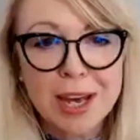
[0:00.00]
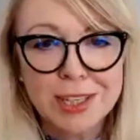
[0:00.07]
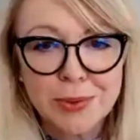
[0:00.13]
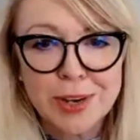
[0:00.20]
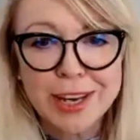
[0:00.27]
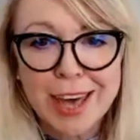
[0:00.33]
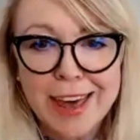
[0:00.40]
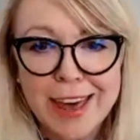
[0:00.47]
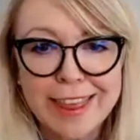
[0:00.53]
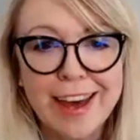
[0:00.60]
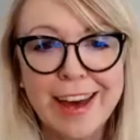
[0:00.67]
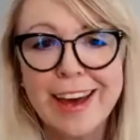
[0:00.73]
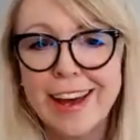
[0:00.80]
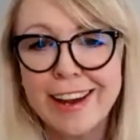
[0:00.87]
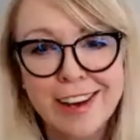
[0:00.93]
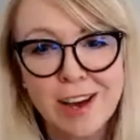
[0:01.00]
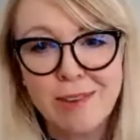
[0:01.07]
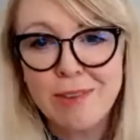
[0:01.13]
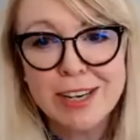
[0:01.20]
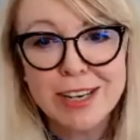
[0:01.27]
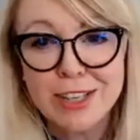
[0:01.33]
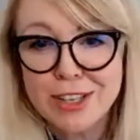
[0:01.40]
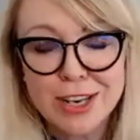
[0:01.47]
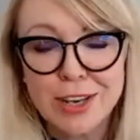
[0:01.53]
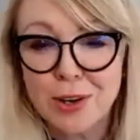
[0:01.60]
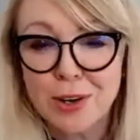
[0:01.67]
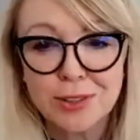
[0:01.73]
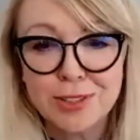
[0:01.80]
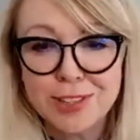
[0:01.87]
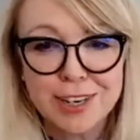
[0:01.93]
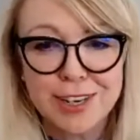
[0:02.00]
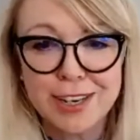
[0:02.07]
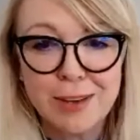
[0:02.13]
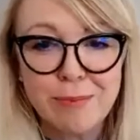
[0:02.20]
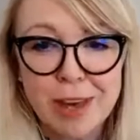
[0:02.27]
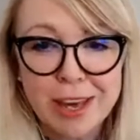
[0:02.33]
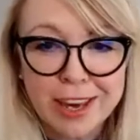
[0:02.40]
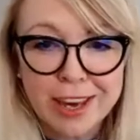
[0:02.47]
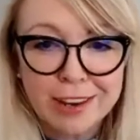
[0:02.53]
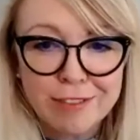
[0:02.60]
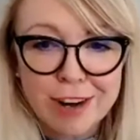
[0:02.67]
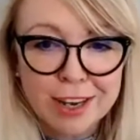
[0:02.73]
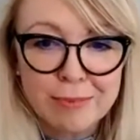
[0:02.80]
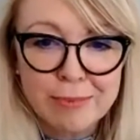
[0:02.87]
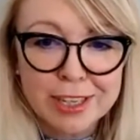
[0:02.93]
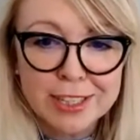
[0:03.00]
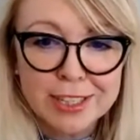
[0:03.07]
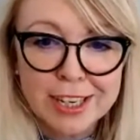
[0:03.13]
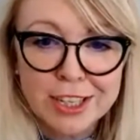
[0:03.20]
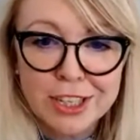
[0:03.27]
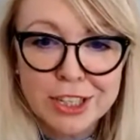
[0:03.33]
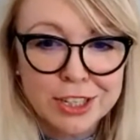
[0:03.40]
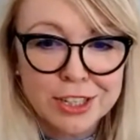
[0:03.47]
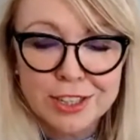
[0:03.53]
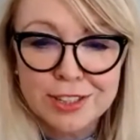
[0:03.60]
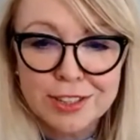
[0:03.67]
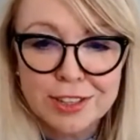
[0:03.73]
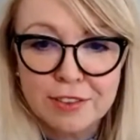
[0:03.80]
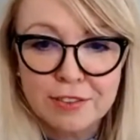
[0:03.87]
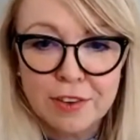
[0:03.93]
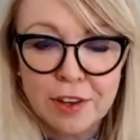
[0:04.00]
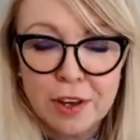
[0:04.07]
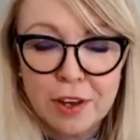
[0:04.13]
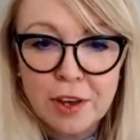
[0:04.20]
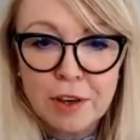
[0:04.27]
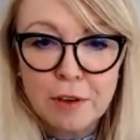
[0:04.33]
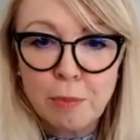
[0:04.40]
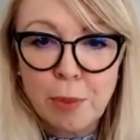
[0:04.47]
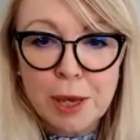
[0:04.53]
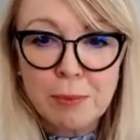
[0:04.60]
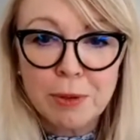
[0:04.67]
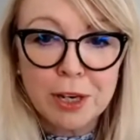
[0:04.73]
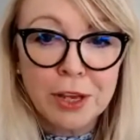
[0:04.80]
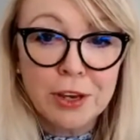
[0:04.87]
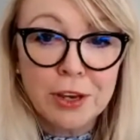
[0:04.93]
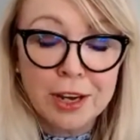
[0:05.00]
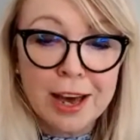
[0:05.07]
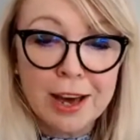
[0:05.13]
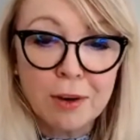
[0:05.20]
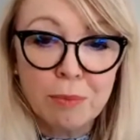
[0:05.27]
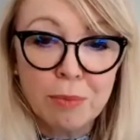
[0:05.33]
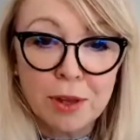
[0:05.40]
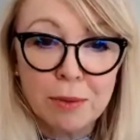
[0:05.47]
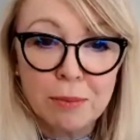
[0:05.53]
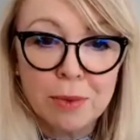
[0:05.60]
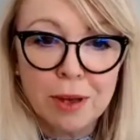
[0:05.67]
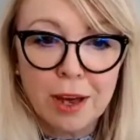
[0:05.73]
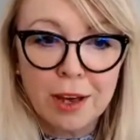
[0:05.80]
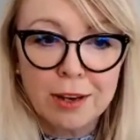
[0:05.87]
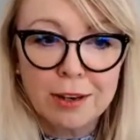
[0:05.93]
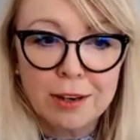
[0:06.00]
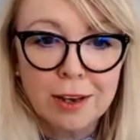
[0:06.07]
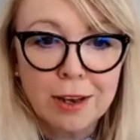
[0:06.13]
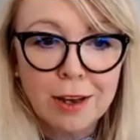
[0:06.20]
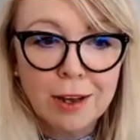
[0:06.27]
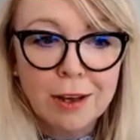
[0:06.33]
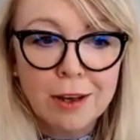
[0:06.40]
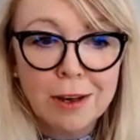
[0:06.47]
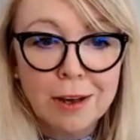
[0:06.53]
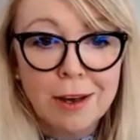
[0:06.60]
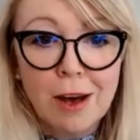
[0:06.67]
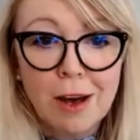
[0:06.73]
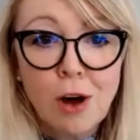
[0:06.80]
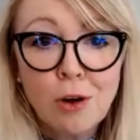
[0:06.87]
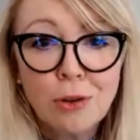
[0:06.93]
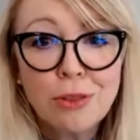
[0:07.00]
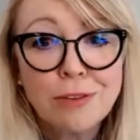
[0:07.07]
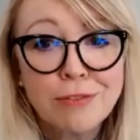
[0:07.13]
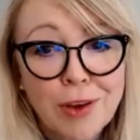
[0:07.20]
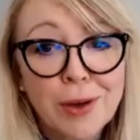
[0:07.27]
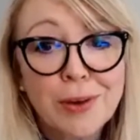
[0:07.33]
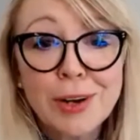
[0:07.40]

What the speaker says: do I get that? And I'm literally constantly making recommendations of people who can help them. And on the phone